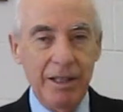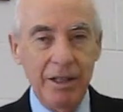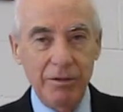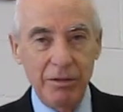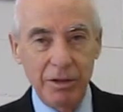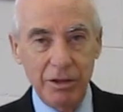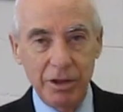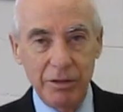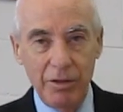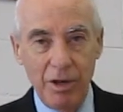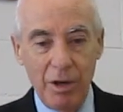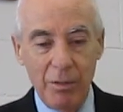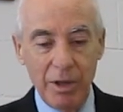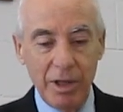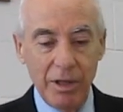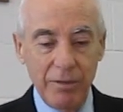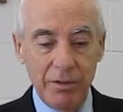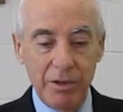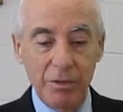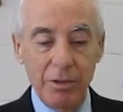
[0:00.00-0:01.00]
First of all, we
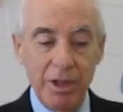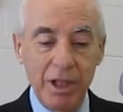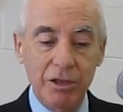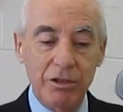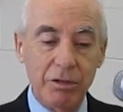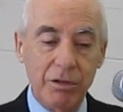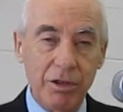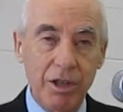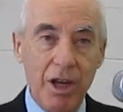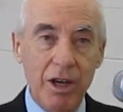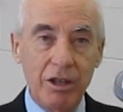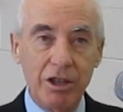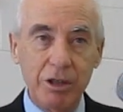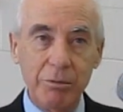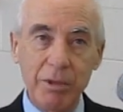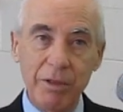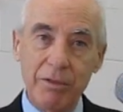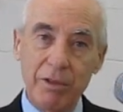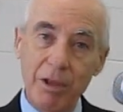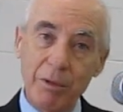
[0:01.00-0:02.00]
have to do an
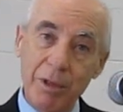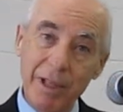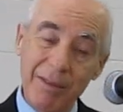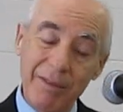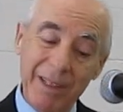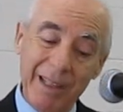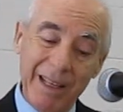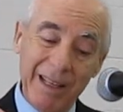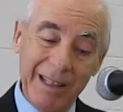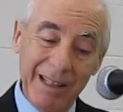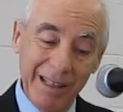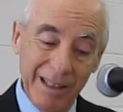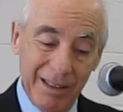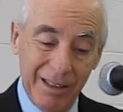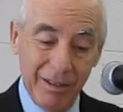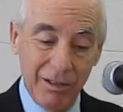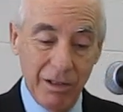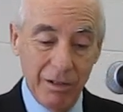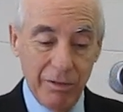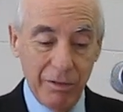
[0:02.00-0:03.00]
introduction before we even get
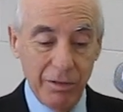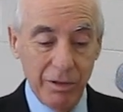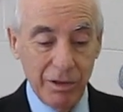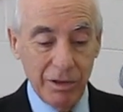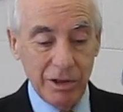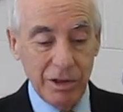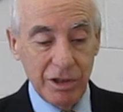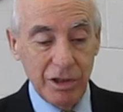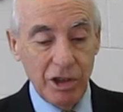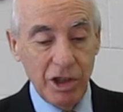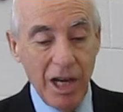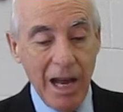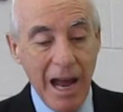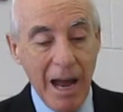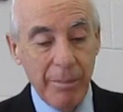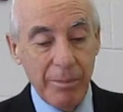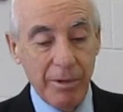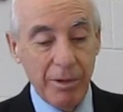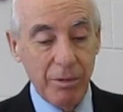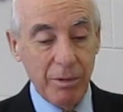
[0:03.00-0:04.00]
into the first
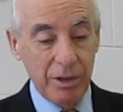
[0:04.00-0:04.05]
chapter,